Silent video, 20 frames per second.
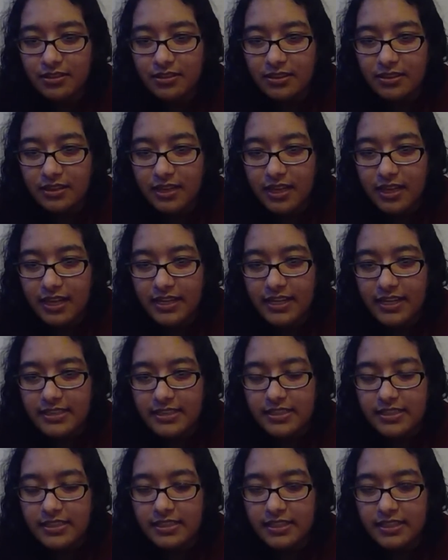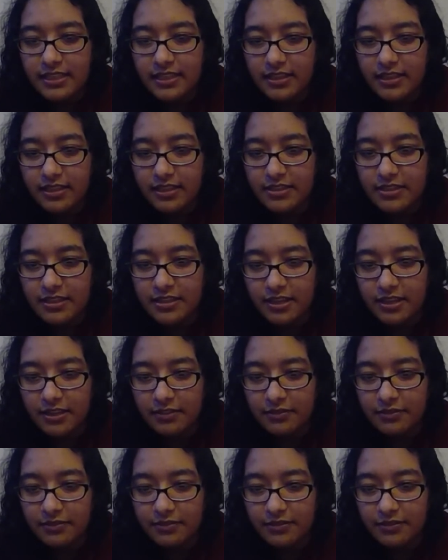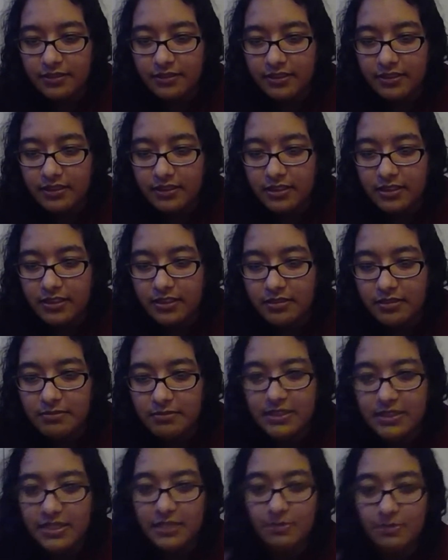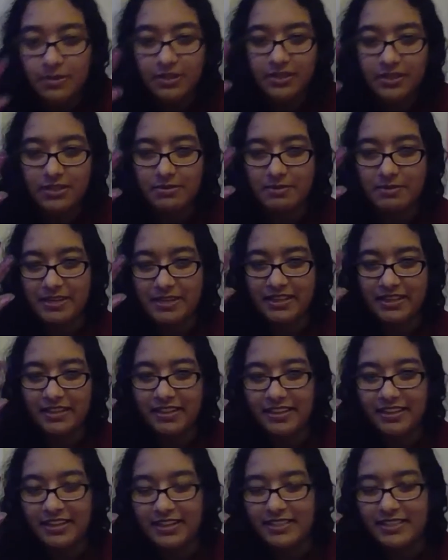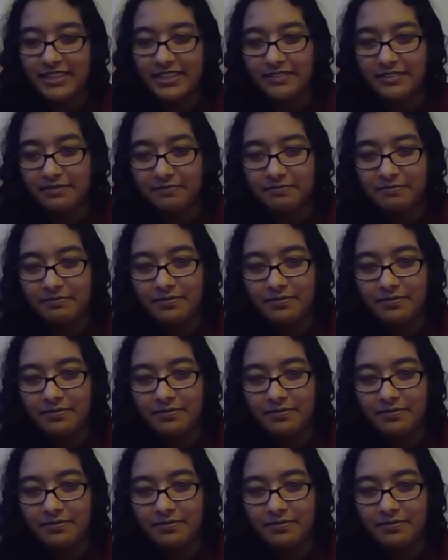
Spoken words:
I guess let's kick things off. This is what you're gonna be making, like I said.